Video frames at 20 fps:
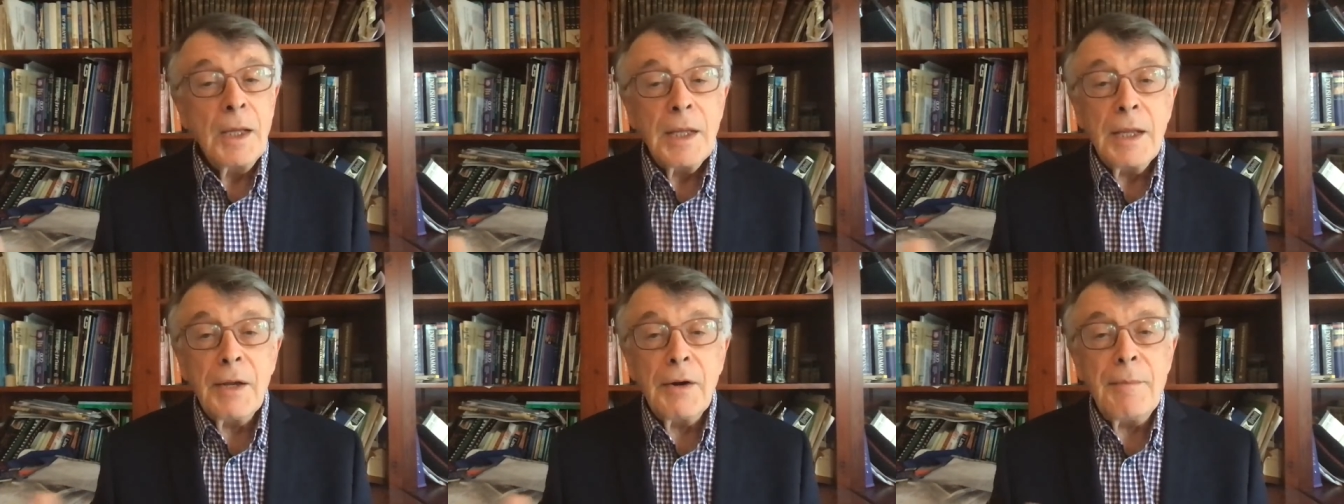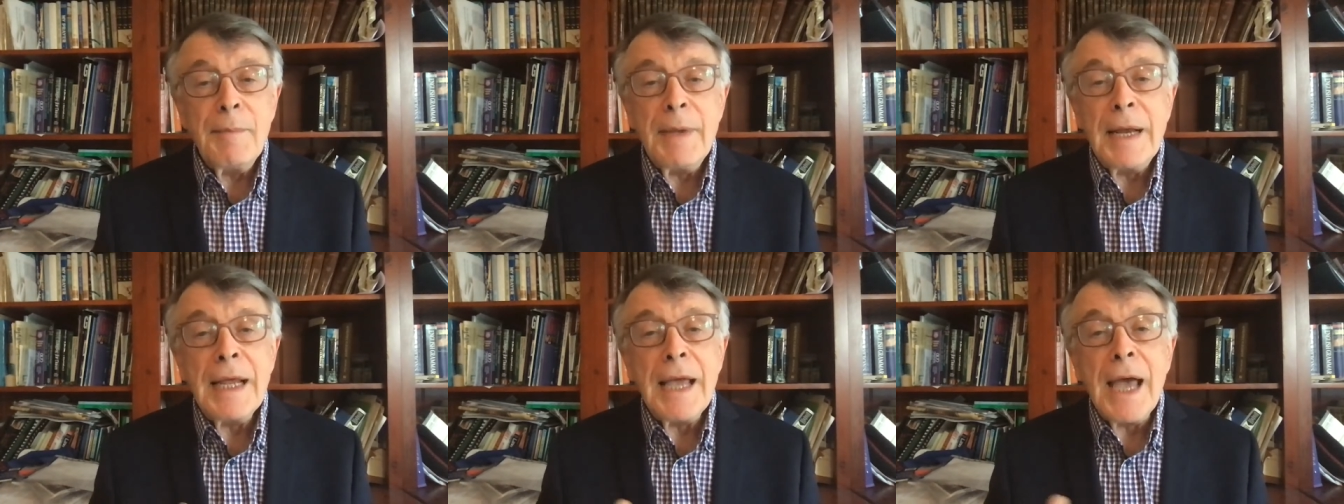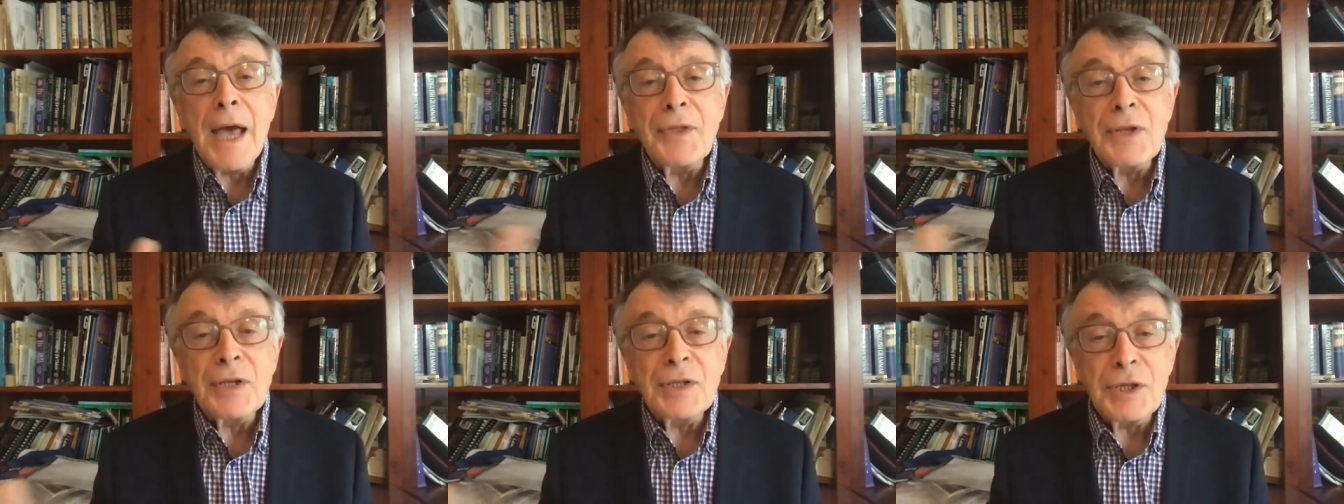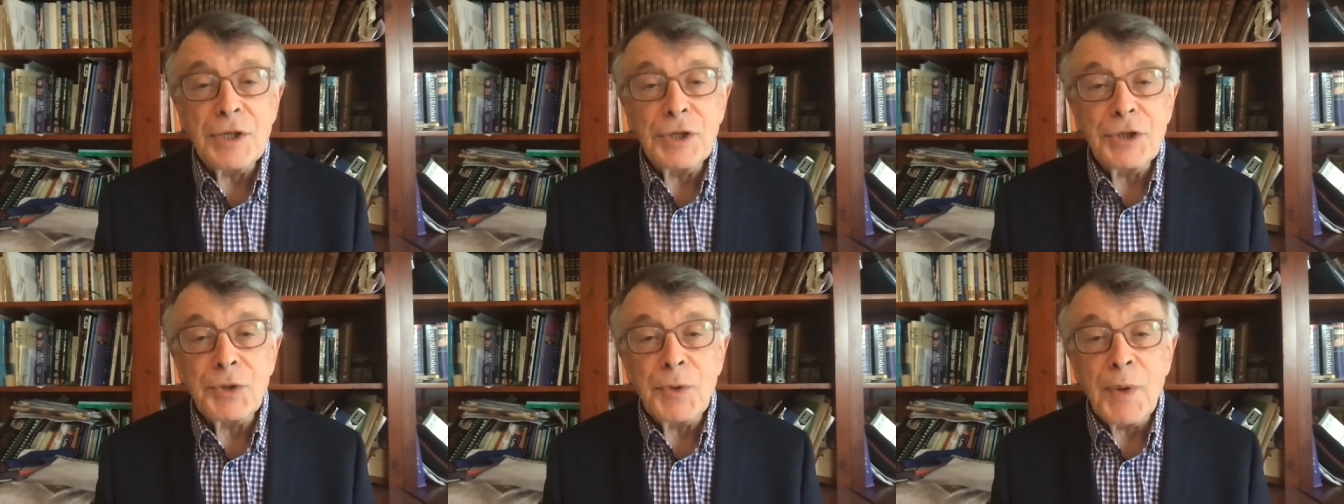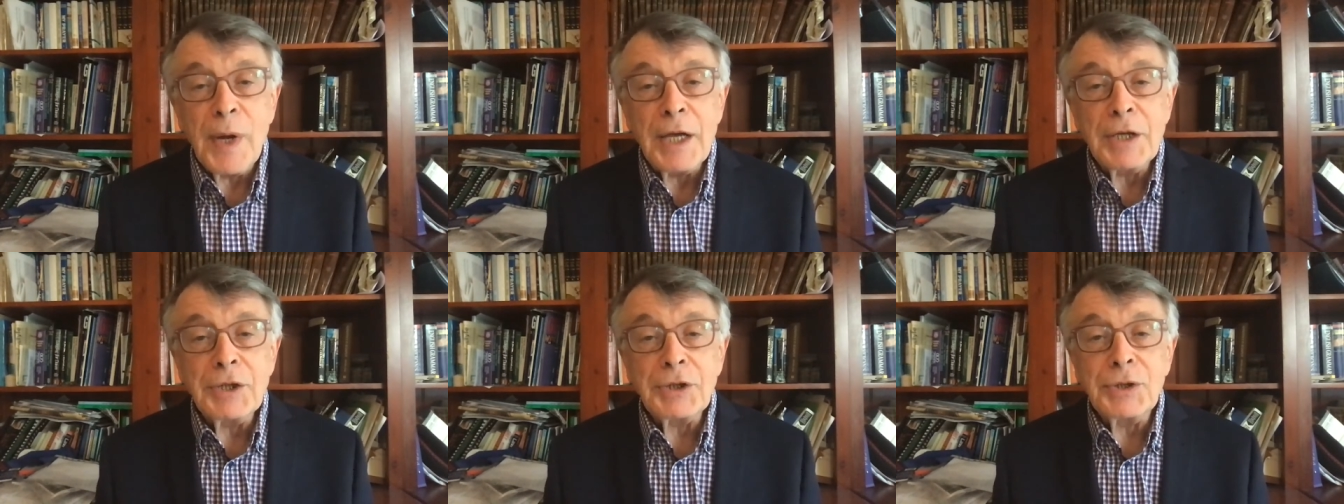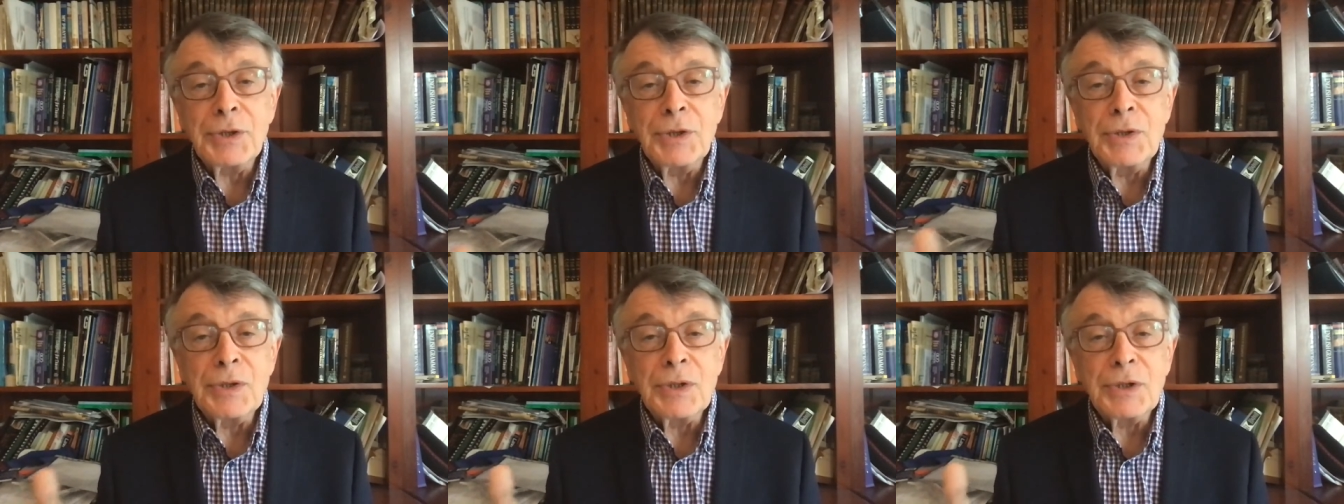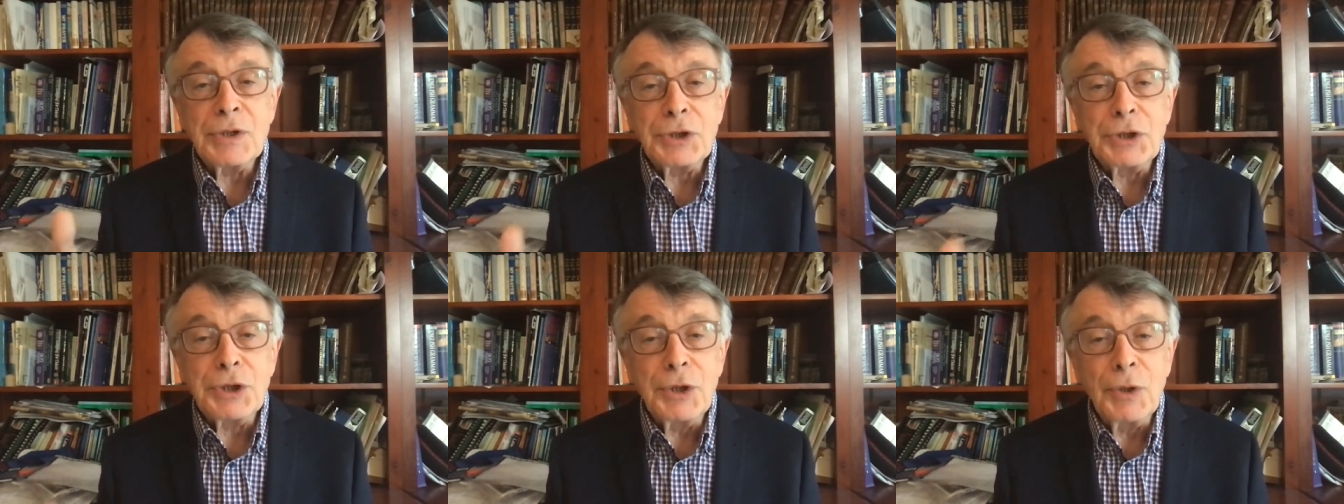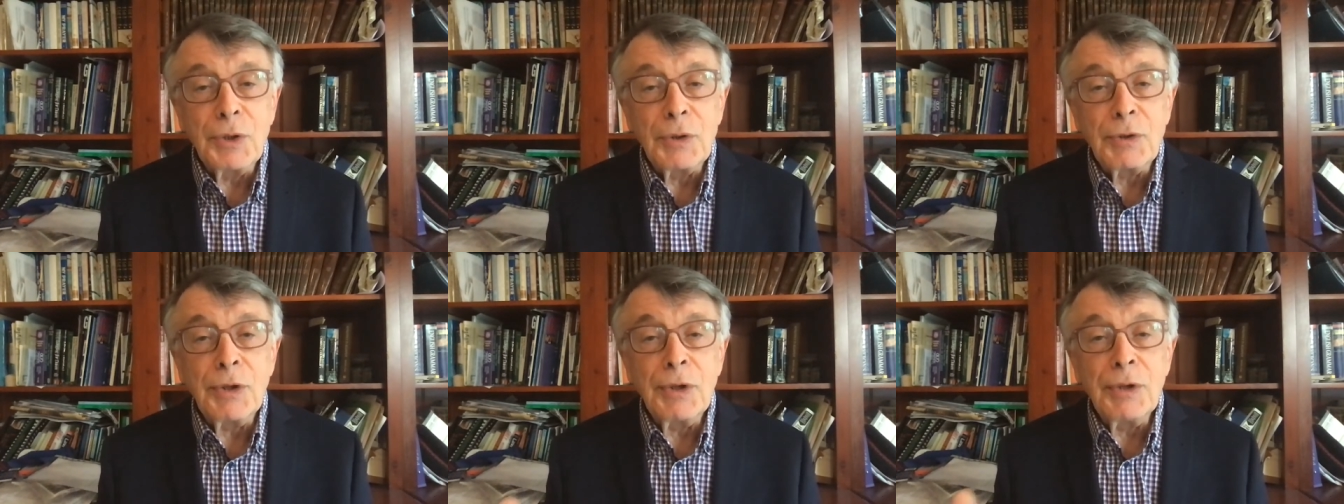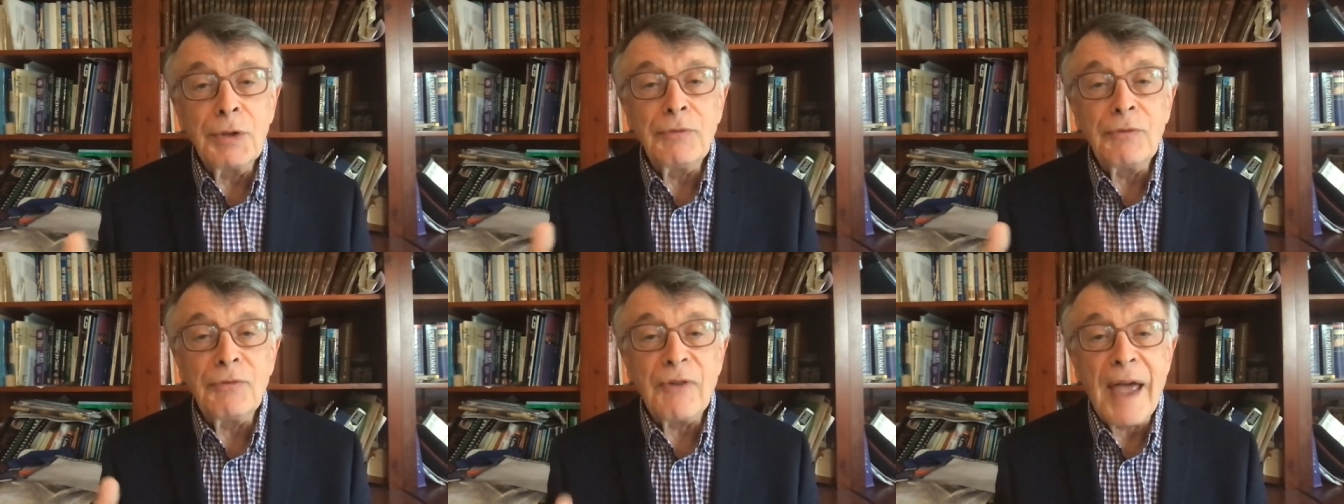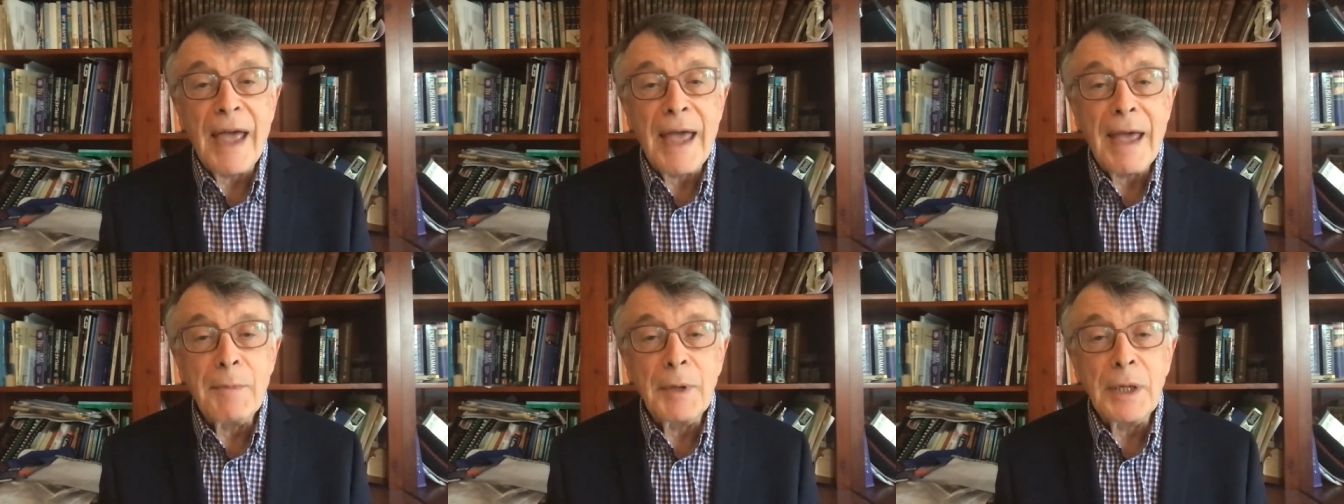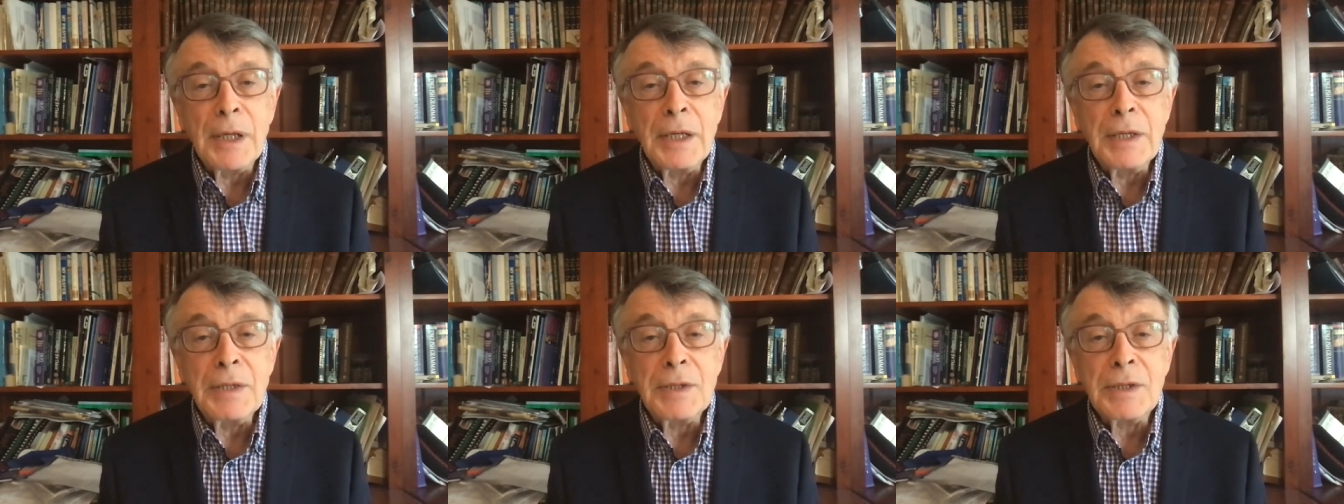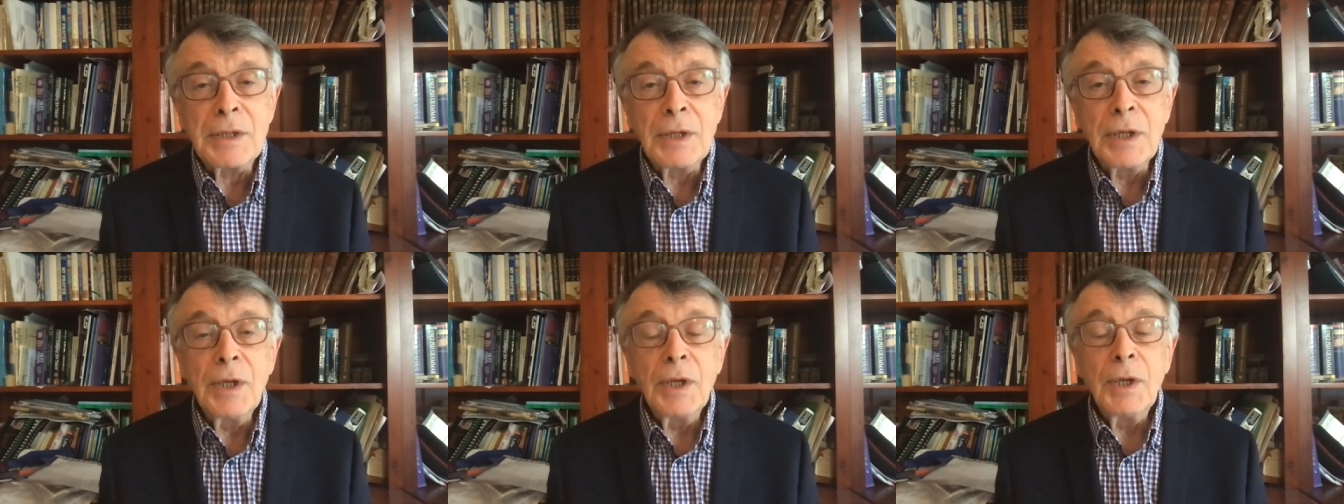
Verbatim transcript: There are many other situations, children, families